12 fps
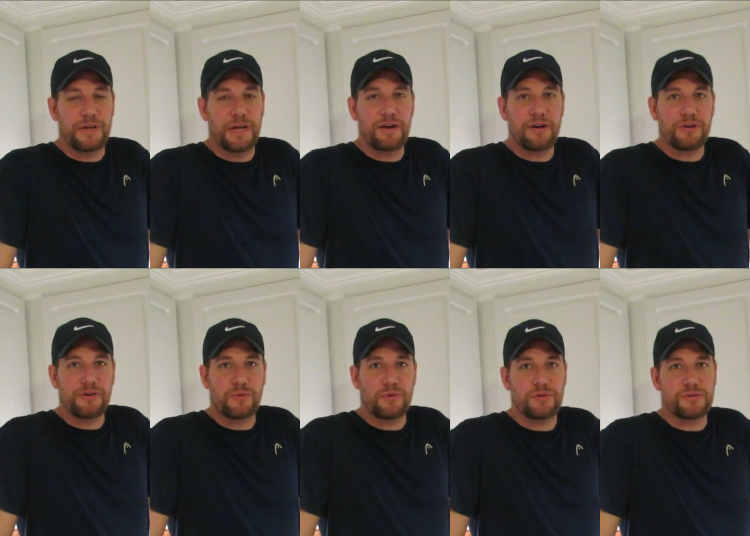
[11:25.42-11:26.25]
we got our
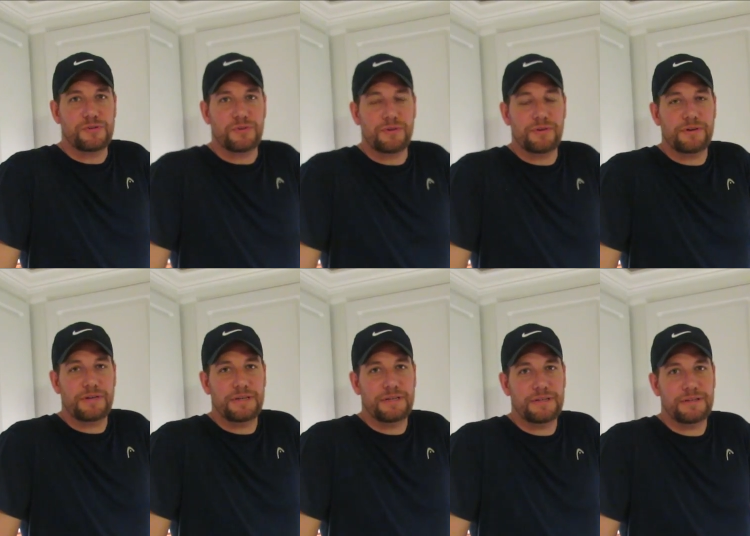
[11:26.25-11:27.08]
doors ordered
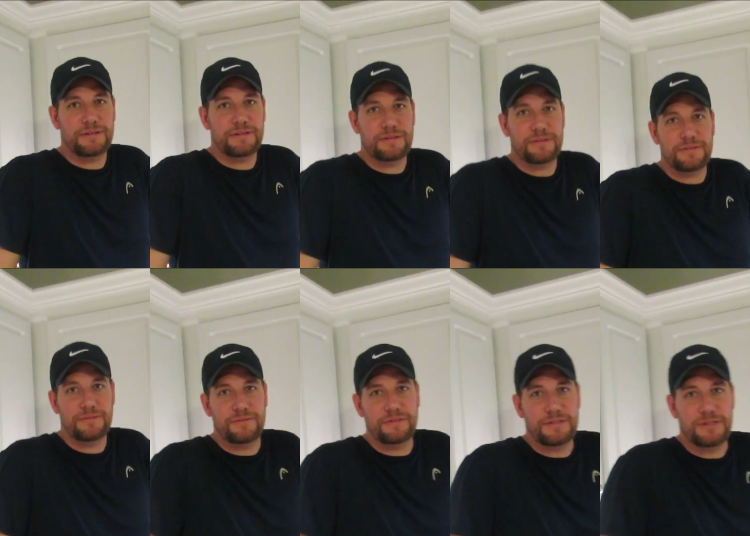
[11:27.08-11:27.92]

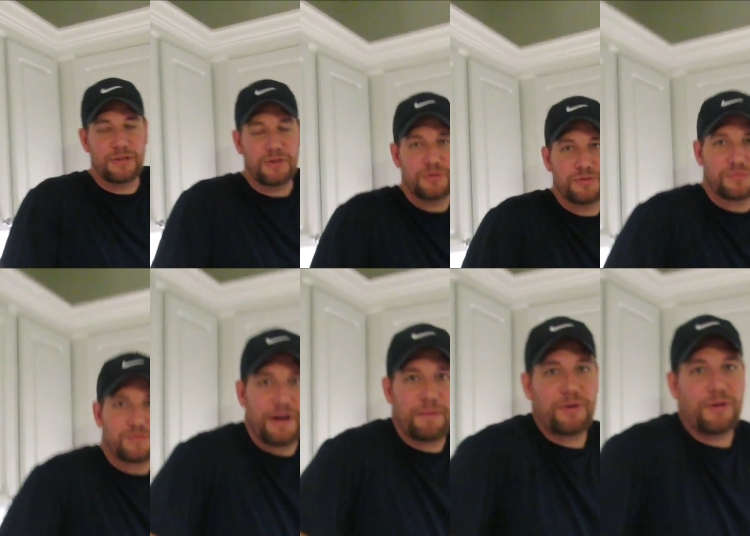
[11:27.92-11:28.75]
with the Lowe's,
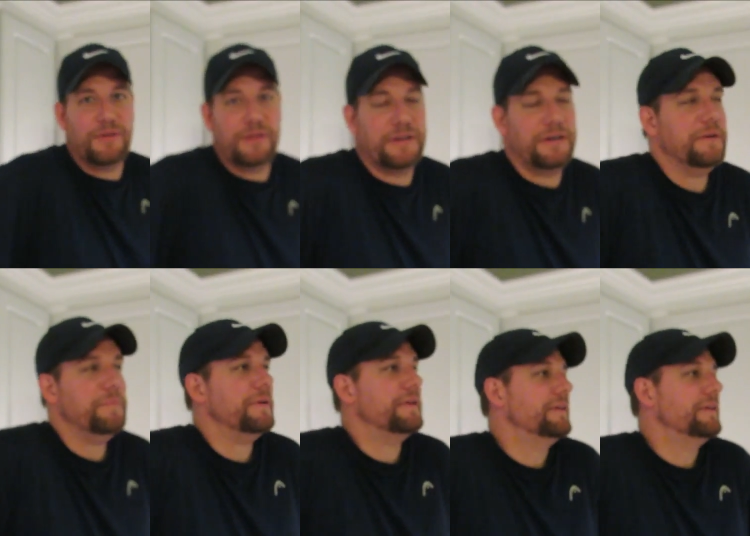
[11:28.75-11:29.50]
wrapped all that up.